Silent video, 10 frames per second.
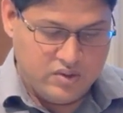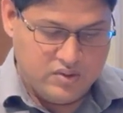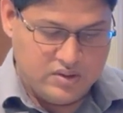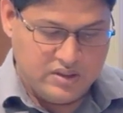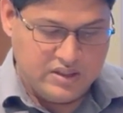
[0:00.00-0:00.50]

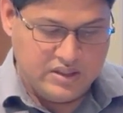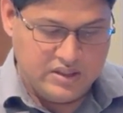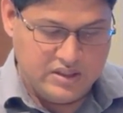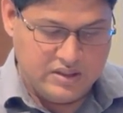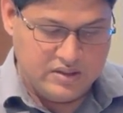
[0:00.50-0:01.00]
You
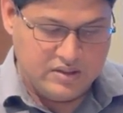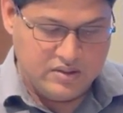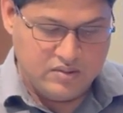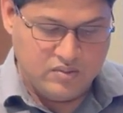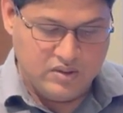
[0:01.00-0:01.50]
see,
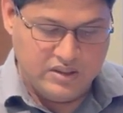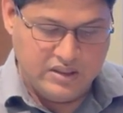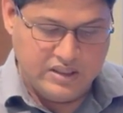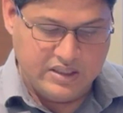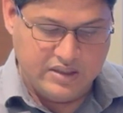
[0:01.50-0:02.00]
only
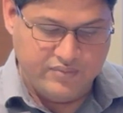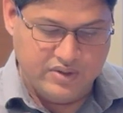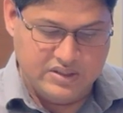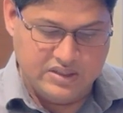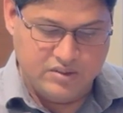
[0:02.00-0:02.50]
at
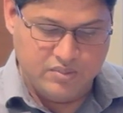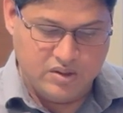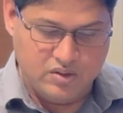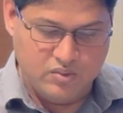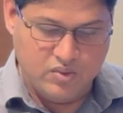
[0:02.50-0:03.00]
Ephesus,
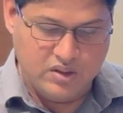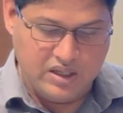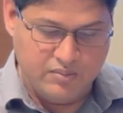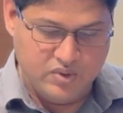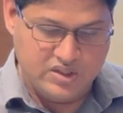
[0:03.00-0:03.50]
but throughout
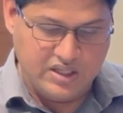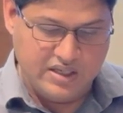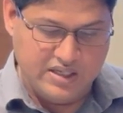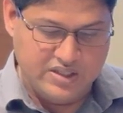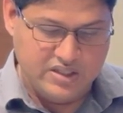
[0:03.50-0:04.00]
almost
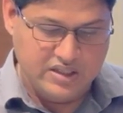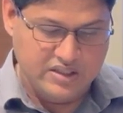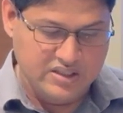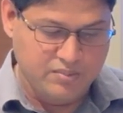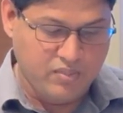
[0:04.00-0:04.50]
all Asia,
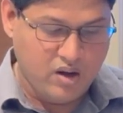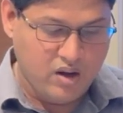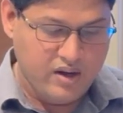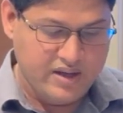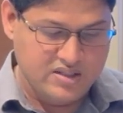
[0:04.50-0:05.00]
this
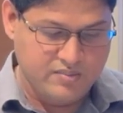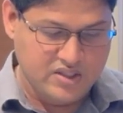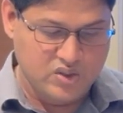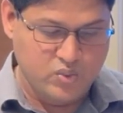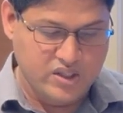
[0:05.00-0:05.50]
Paul has
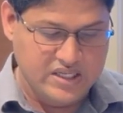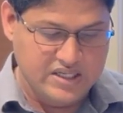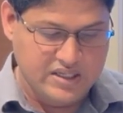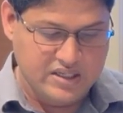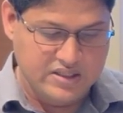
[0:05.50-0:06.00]
persuaded
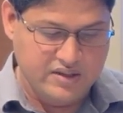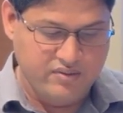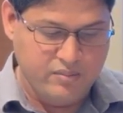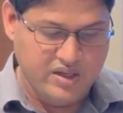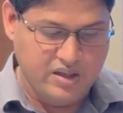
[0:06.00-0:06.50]
and turned
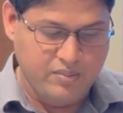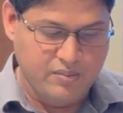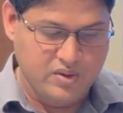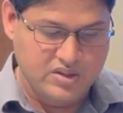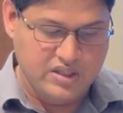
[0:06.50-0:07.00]
away many
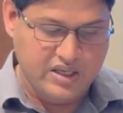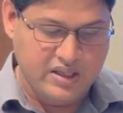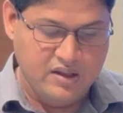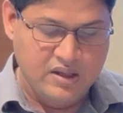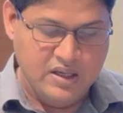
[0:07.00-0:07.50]
people,
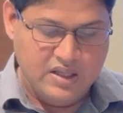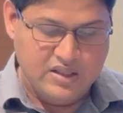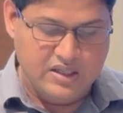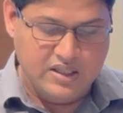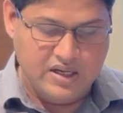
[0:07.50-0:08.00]
saying
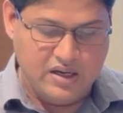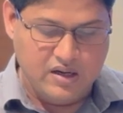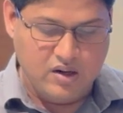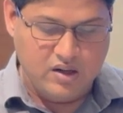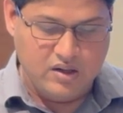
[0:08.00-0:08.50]
that there are
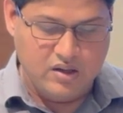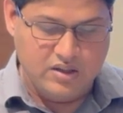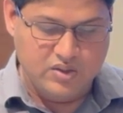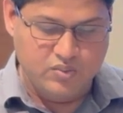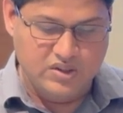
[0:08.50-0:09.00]
not
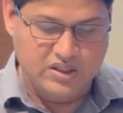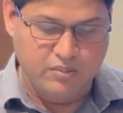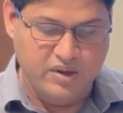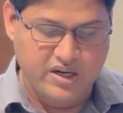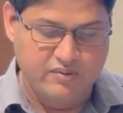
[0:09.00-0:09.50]
gods which are
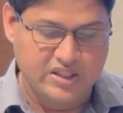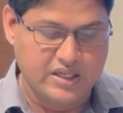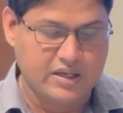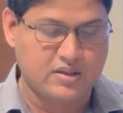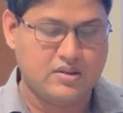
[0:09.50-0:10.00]
made with
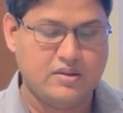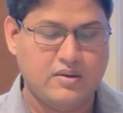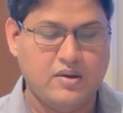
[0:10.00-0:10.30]
hands.